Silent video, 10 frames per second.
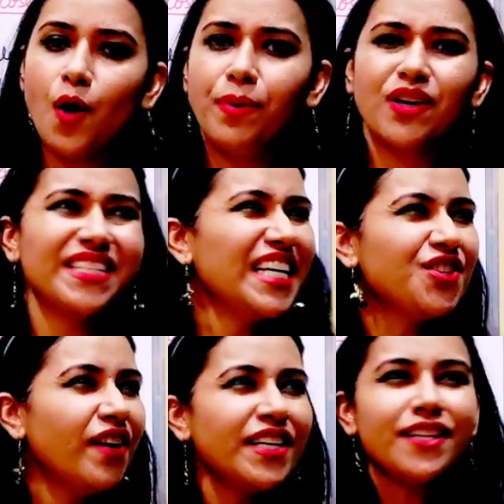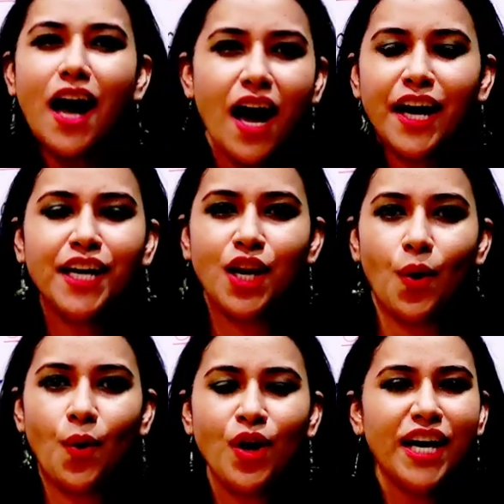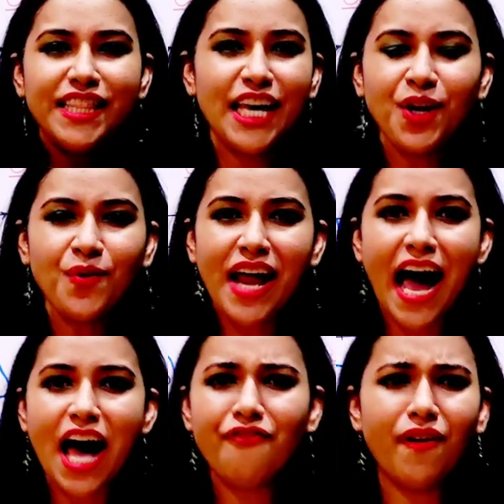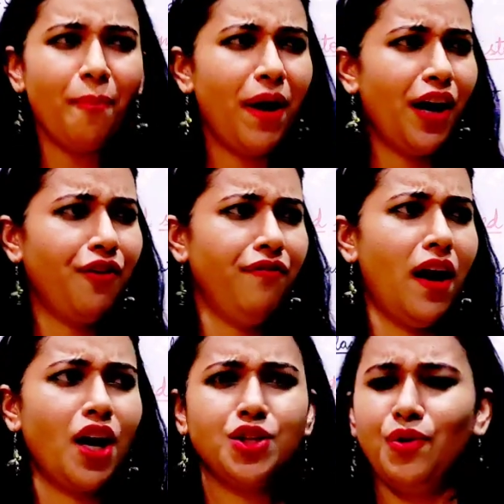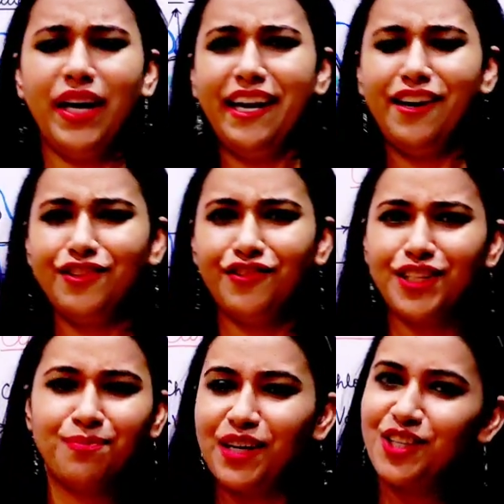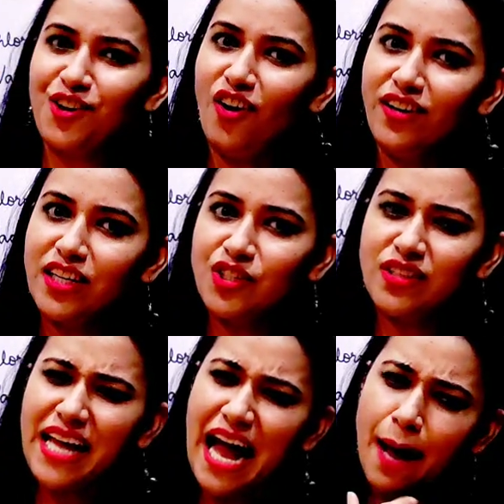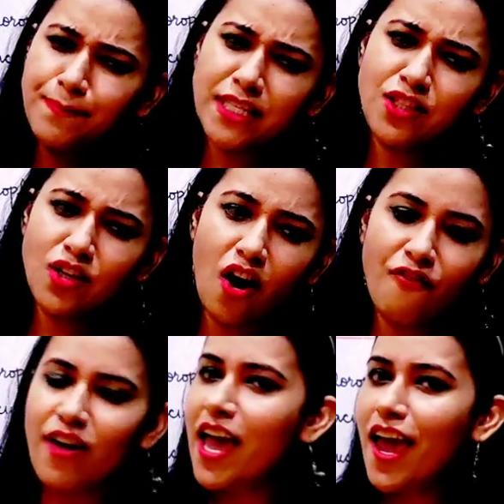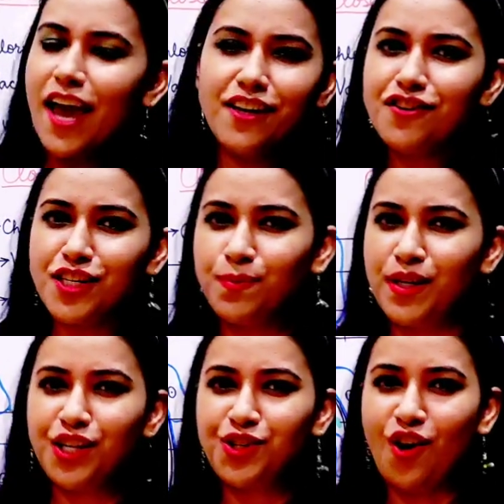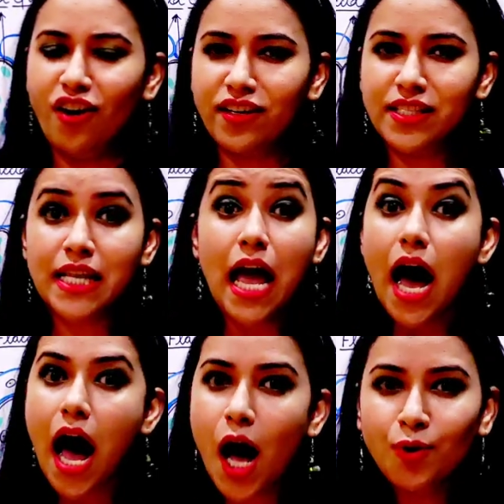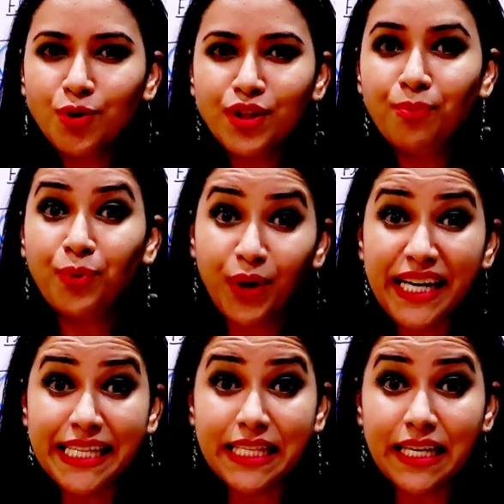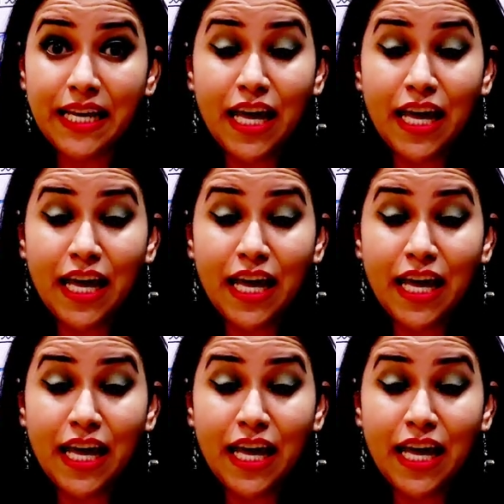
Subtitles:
Because as far as I know, they don't have a pair of lungs or any other respiratory organs. In the absence of any respiratory organs, how do they breathe?